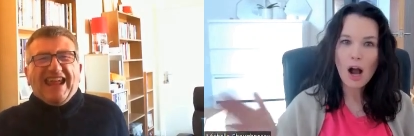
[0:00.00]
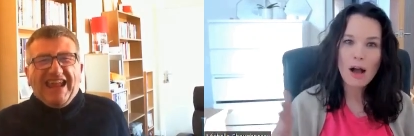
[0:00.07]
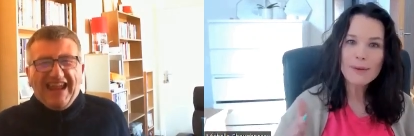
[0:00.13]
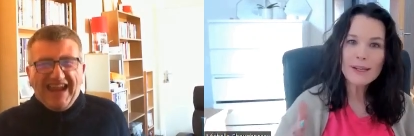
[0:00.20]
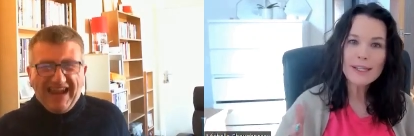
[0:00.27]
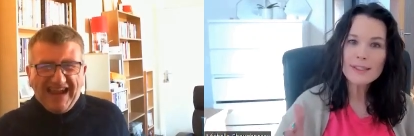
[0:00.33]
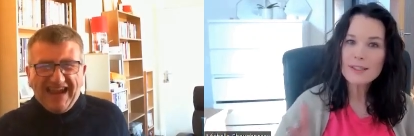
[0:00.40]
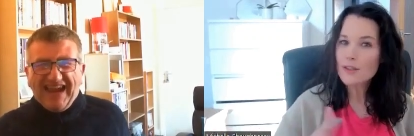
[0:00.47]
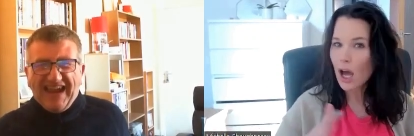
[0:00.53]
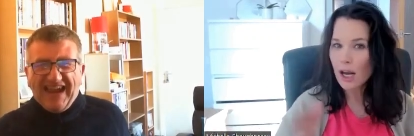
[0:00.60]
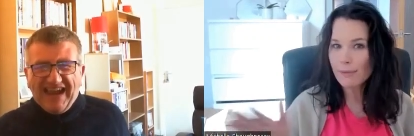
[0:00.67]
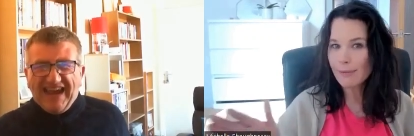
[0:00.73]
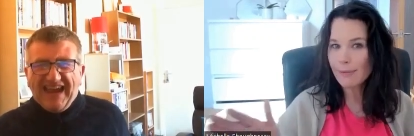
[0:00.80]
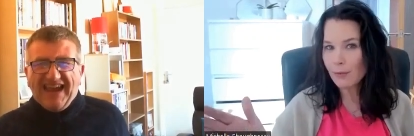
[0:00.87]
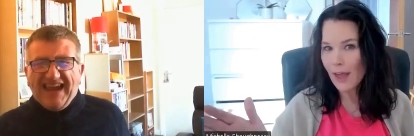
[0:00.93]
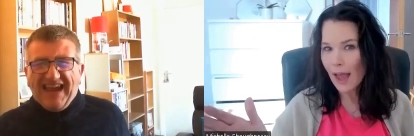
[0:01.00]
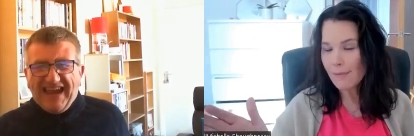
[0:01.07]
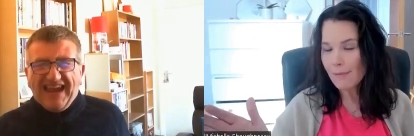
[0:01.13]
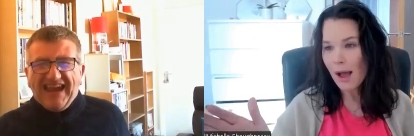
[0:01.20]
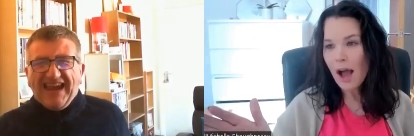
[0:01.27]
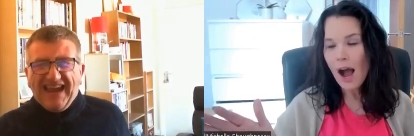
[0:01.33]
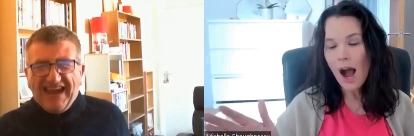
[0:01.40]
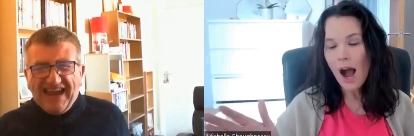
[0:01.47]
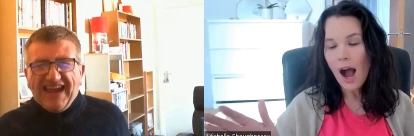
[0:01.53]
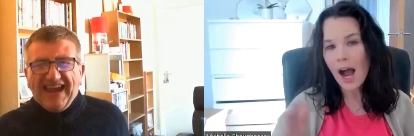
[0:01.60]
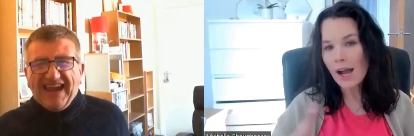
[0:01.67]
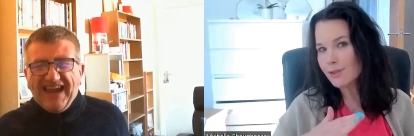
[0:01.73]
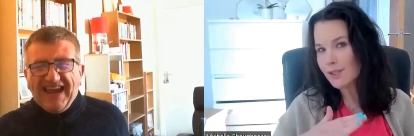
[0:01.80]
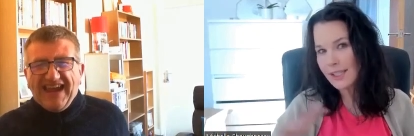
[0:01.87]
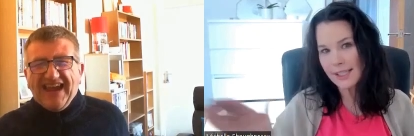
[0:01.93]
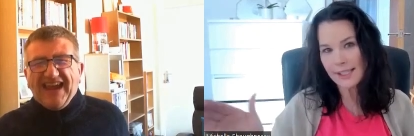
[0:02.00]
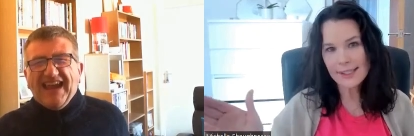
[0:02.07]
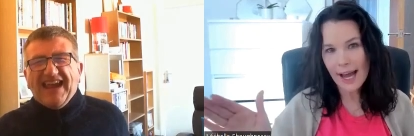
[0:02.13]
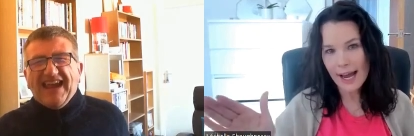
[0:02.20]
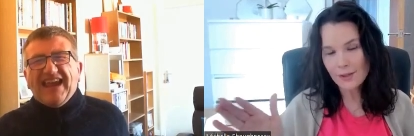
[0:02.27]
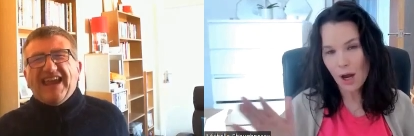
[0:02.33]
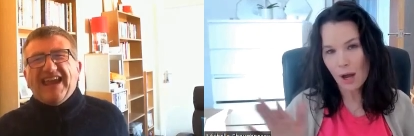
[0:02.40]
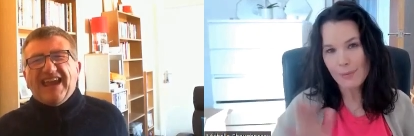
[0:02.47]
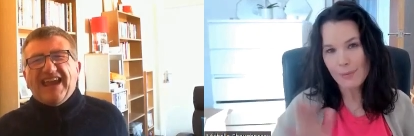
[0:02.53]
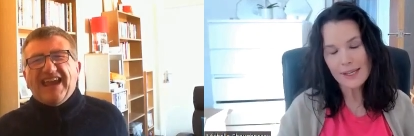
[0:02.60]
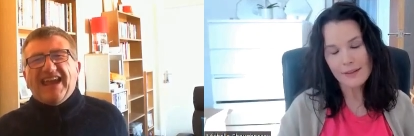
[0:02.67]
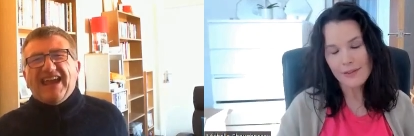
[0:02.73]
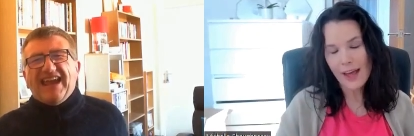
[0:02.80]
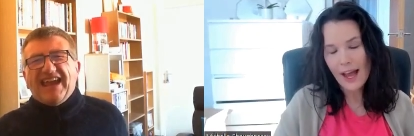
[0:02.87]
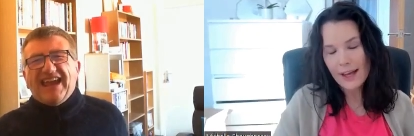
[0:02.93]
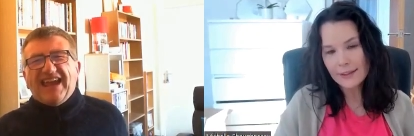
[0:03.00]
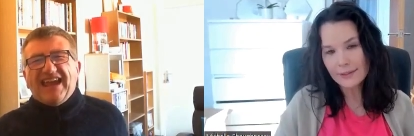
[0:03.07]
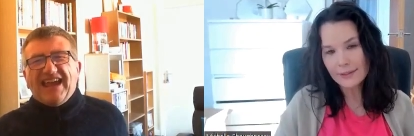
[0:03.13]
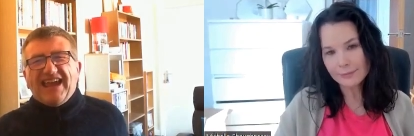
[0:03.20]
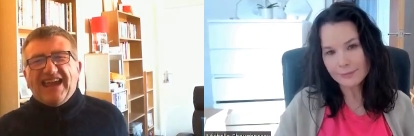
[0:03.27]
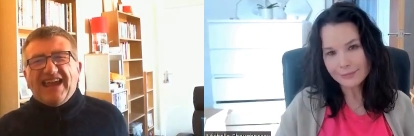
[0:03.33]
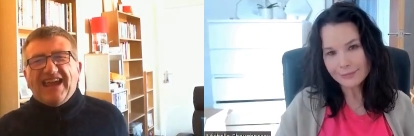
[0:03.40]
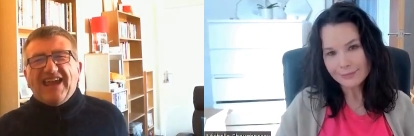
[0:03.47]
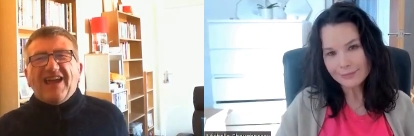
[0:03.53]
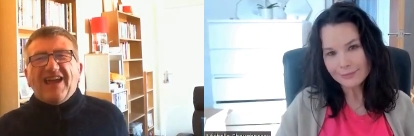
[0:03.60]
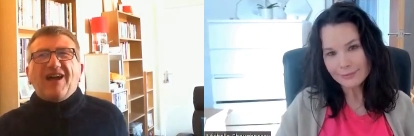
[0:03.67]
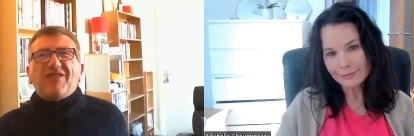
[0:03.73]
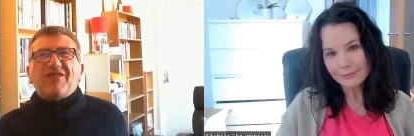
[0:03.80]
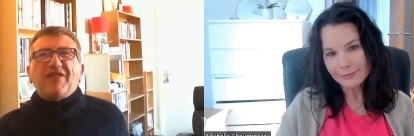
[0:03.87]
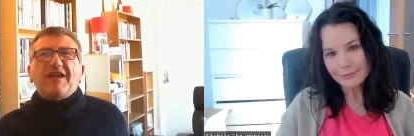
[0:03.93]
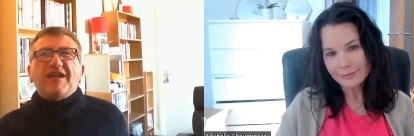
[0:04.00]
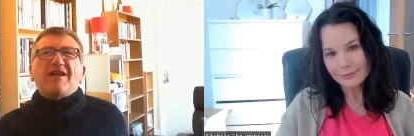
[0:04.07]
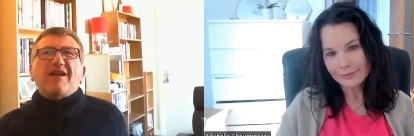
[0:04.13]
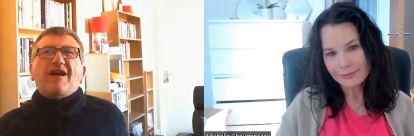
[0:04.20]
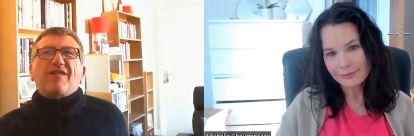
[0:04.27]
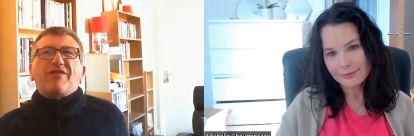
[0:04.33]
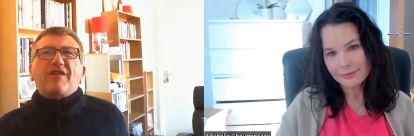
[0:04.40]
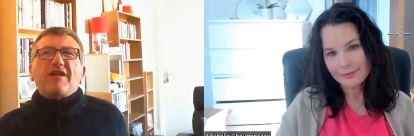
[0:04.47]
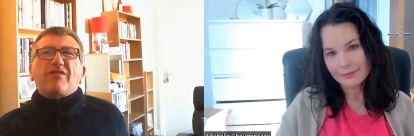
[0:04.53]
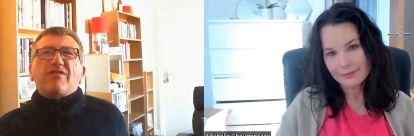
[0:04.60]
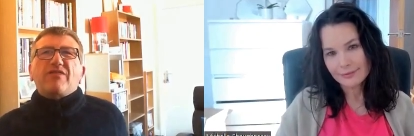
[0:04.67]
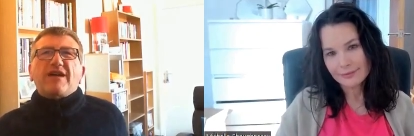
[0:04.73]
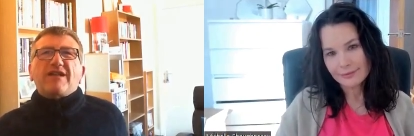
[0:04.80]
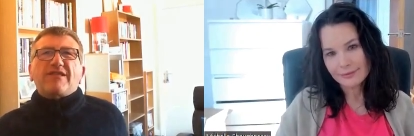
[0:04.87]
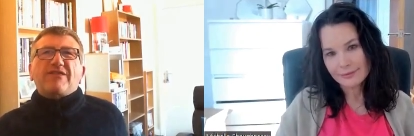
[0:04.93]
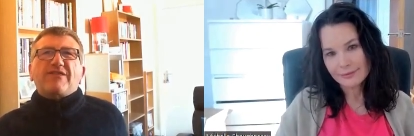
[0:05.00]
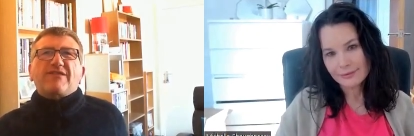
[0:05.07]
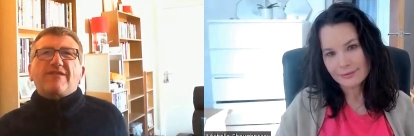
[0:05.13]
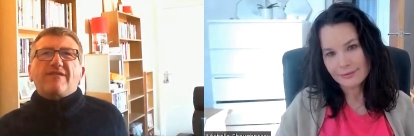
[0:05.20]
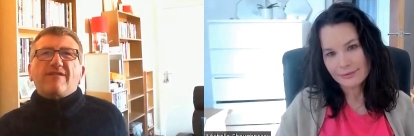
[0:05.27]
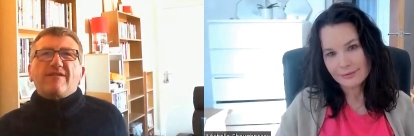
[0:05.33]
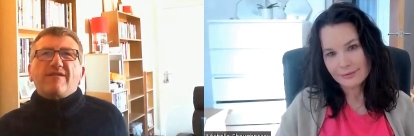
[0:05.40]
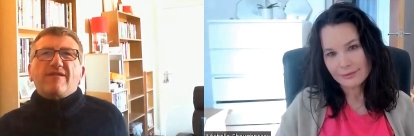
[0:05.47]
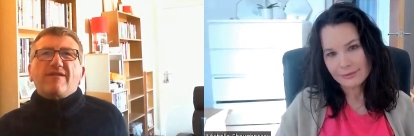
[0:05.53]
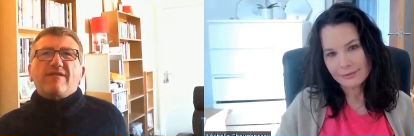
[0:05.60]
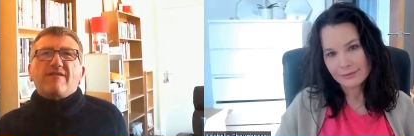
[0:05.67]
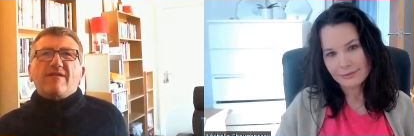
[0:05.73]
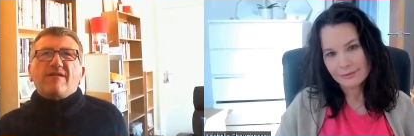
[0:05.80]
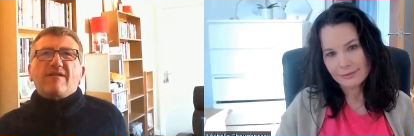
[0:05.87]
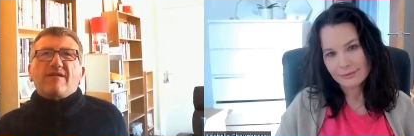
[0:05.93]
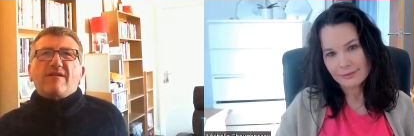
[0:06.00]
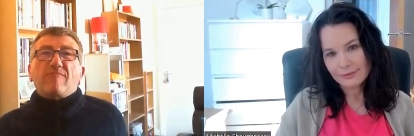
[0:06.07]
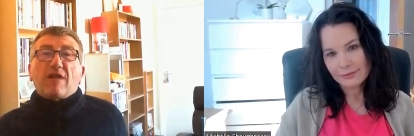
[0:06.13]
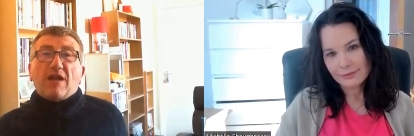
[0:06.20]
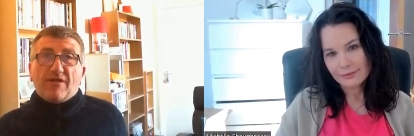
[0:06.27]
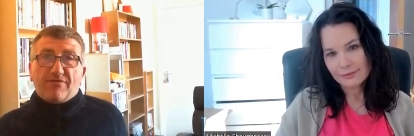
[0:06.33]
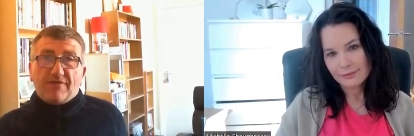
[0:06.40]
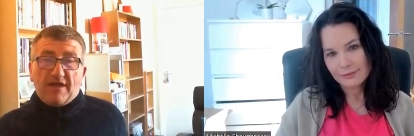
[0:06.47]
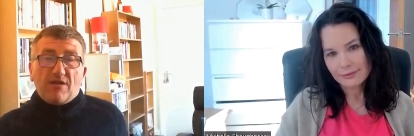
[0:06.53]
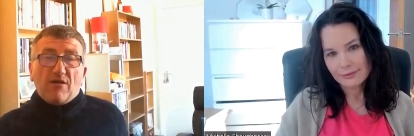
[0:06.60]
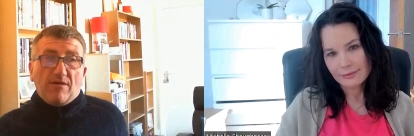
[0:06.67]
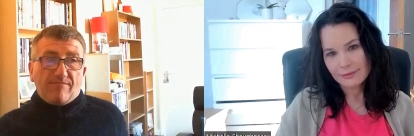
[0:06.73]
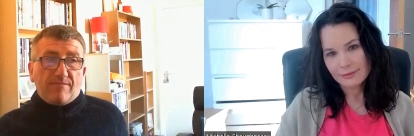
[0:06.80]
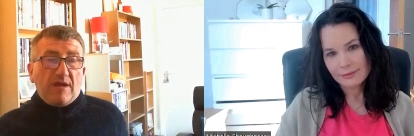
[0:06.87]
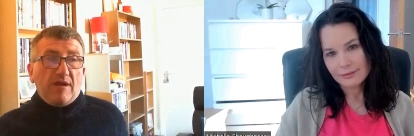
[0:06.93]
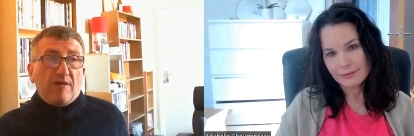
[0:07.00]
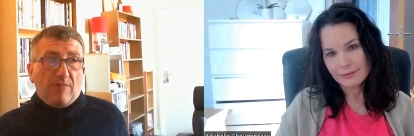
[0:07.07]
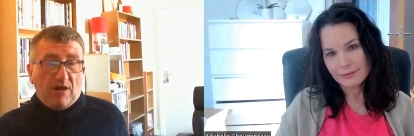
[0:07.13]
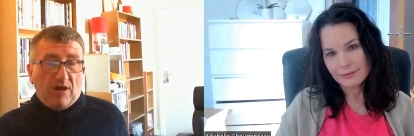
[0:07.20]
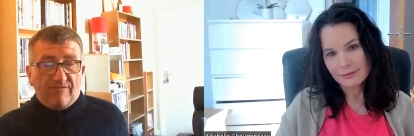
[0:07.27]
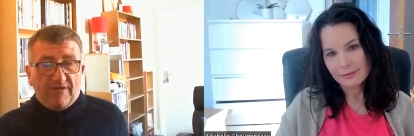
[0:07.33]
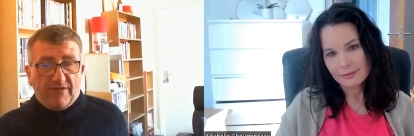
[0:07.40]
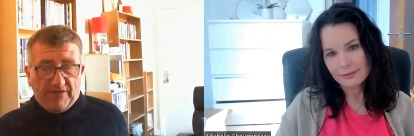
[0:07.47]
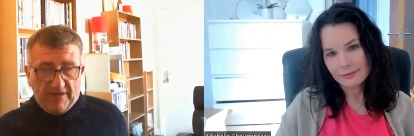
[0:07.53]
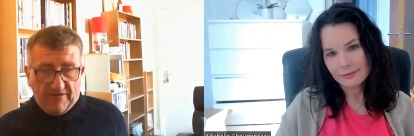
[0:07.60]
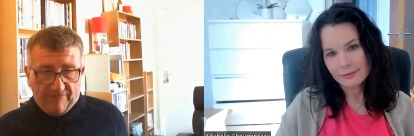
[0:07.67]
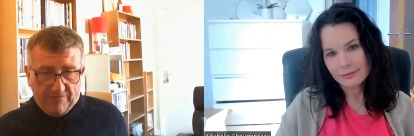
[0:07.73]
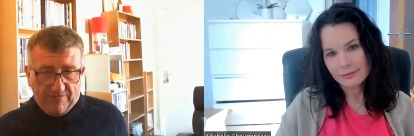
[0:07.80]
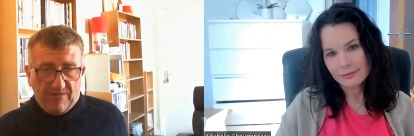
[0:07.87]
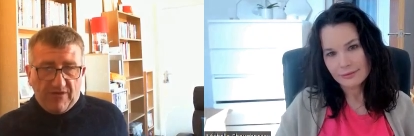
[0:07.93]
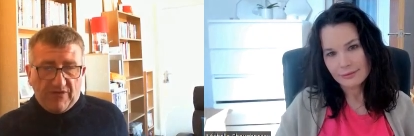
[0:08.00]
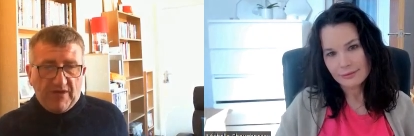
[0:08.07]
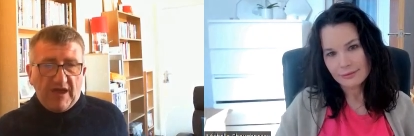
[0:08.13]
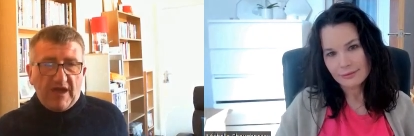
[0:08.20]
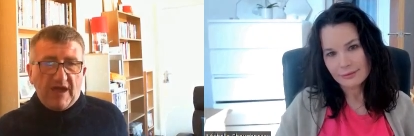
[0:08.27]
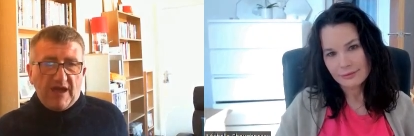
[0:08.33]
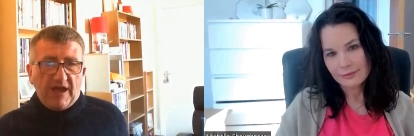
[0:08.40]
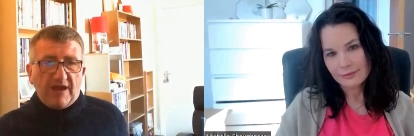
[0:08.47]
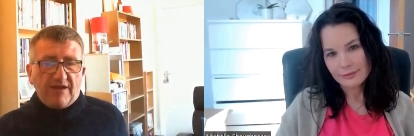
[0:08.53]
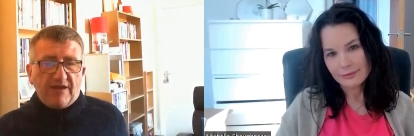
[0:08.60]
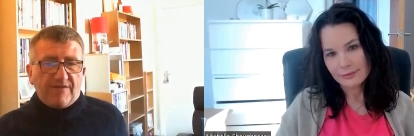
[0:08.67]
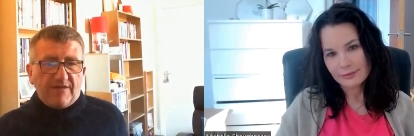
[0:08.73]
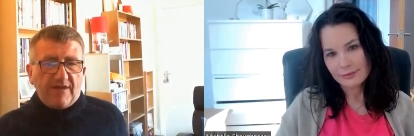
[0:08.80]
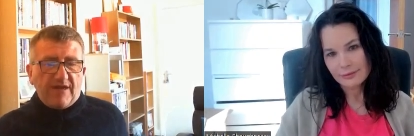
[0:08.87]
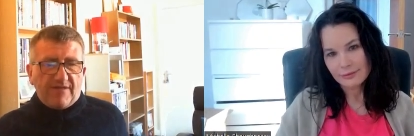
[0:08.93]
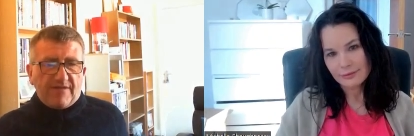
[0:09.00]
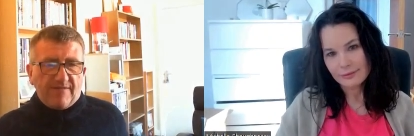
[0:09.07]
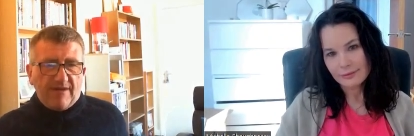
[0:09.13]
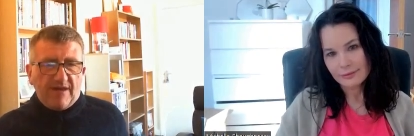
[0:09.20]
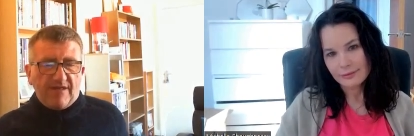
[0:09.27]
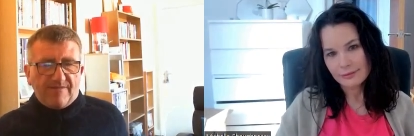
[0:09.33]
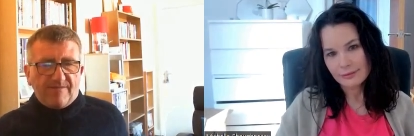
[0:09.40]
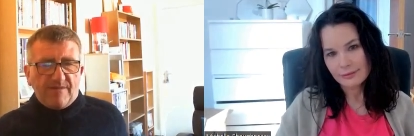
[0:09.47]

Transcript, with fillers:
Speaker 1: comedy is not about them. I'm just the exact opposite of that.
Speaker 2: I think I think that's well, I think well obviously from you saying it, it's it's it,